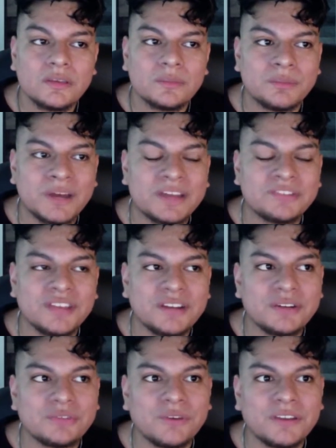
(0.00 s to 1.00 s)
But I
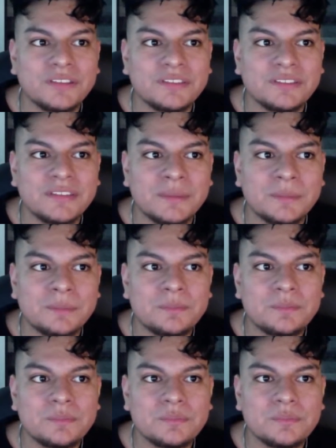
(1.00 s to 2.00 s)
sacrificed them
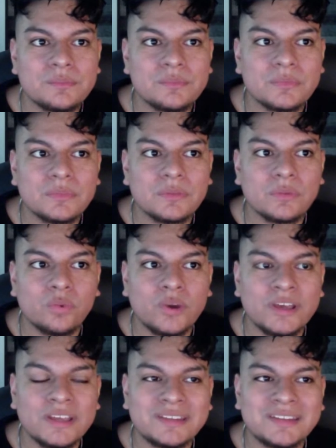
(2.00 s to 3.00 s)

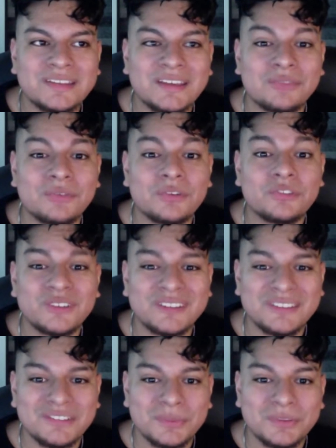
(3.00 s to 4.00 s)
when I first
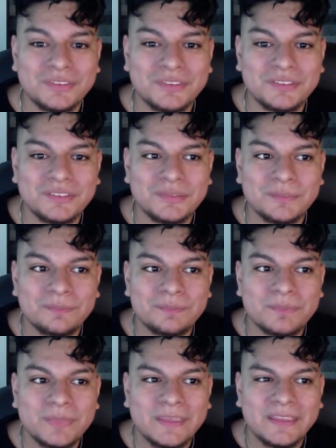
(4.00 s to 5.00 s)
started this business.
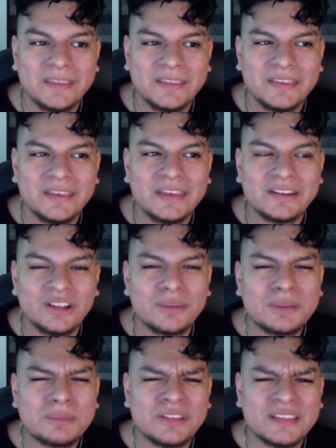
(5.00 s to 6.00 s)
And a lot of
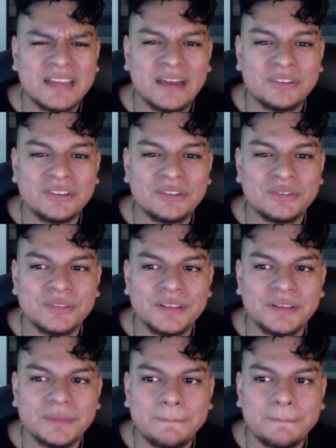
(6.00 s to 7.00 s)
people are like, how did you do
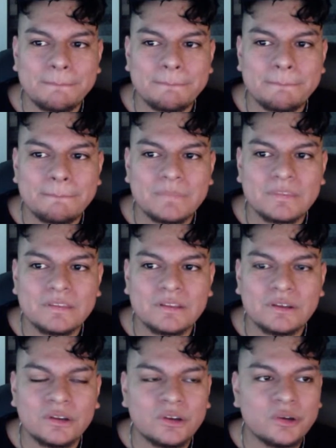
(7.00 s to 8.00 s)
that?
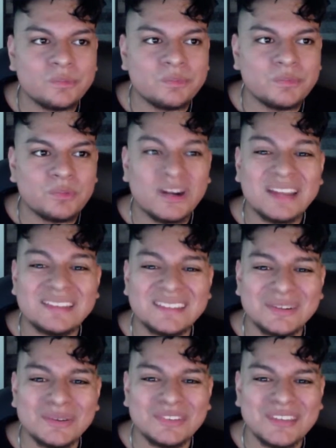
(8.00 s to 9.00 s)
Um, what I
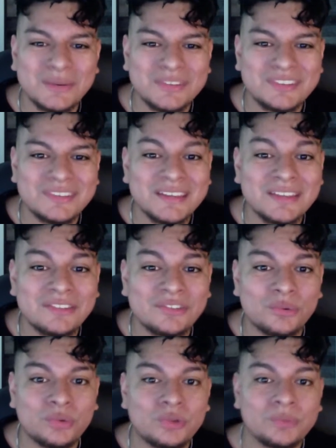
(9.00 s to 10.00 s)
did was I would stay at
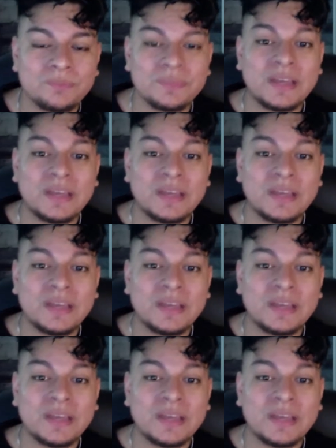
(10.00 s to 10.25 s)
school.